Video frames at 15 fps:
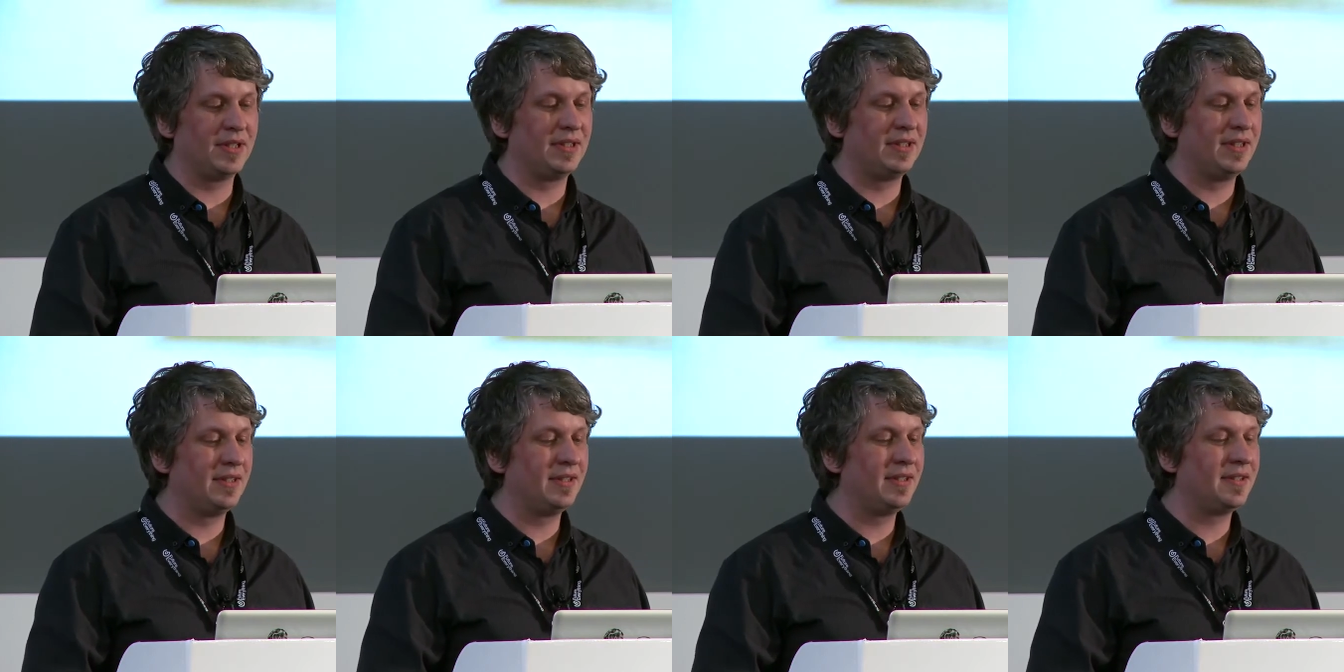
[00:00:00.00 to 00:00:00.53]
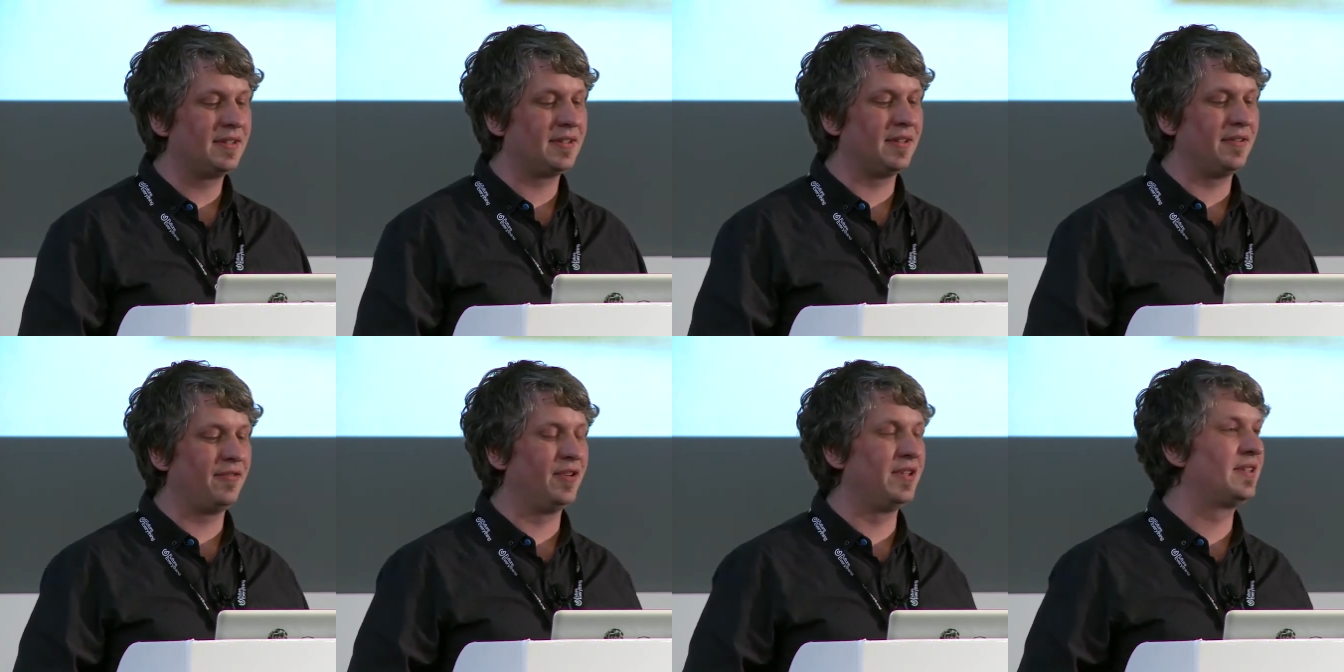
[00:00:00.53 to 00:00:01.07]
precedents.
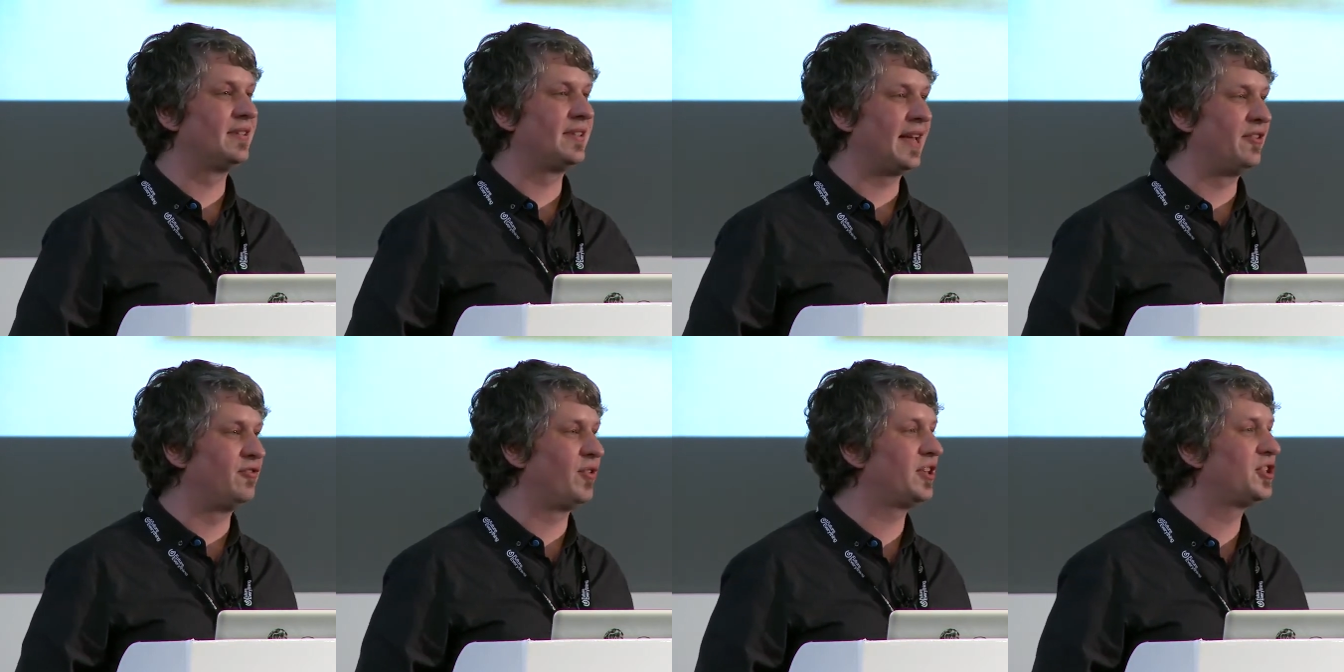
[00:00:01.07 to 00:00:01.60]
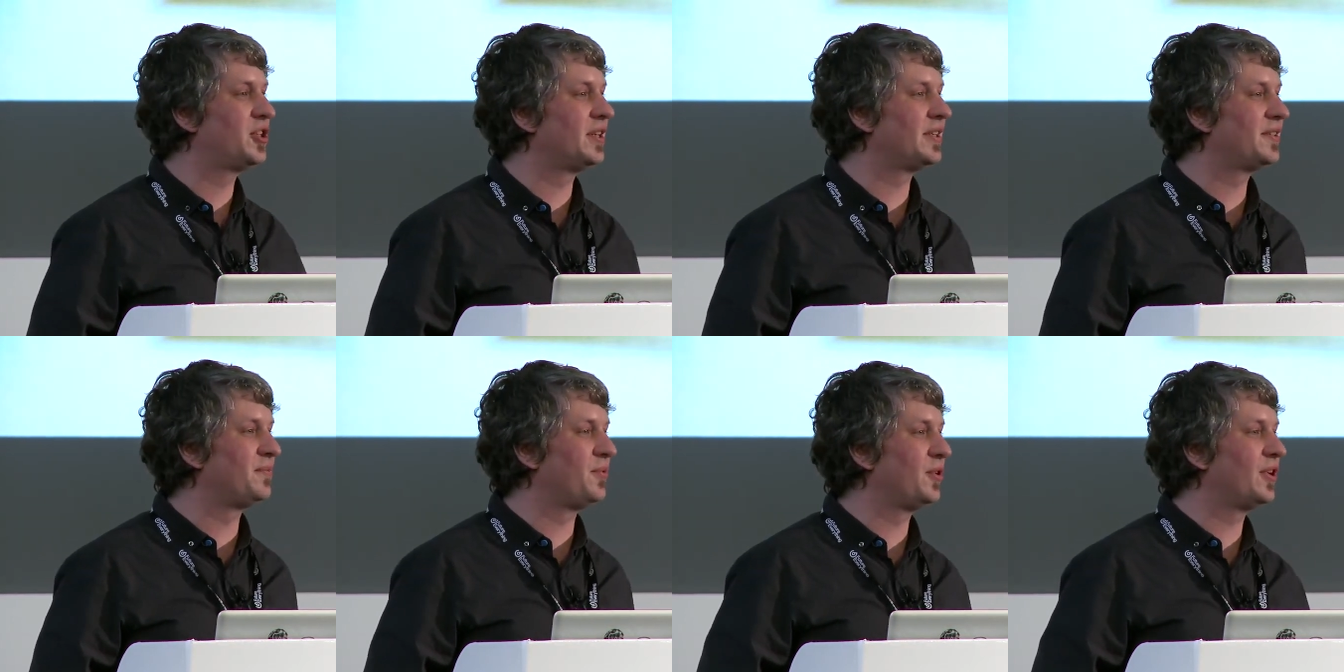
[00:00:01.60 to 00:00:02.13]
For instance, Ed
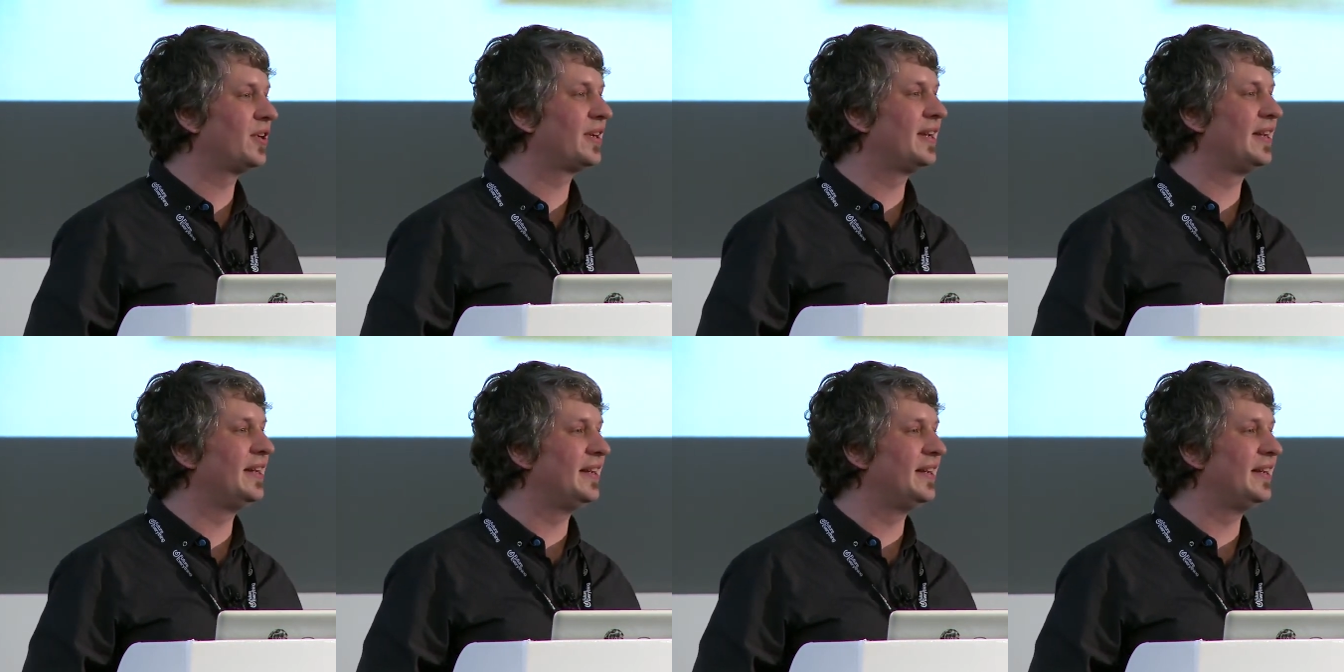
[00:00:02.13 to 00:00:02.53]
Ruscher's work,